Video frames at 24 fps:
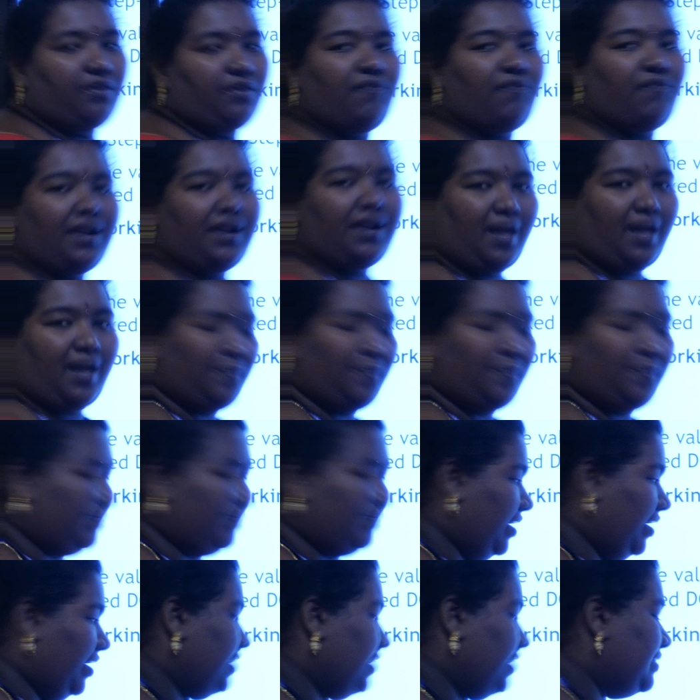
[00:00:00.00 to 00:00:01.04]
What happened
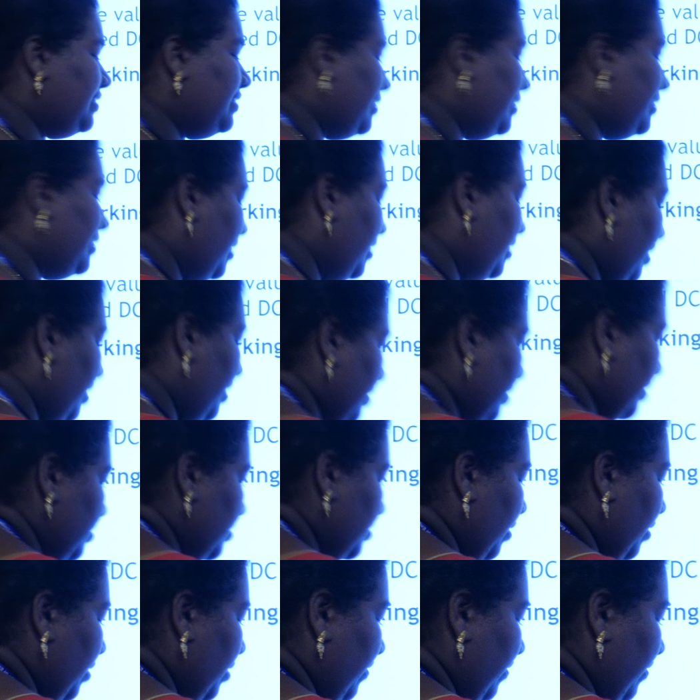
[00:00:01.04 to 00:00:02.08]
means,
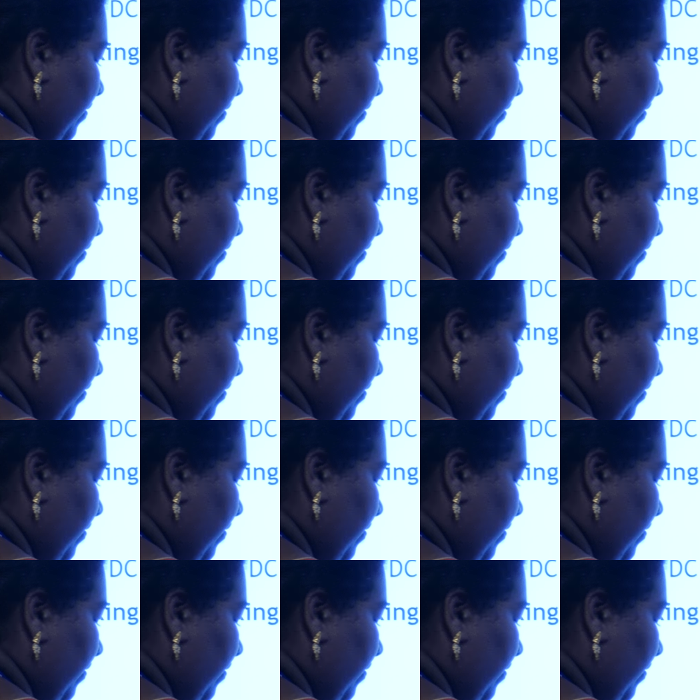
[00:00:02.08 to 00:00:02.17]
so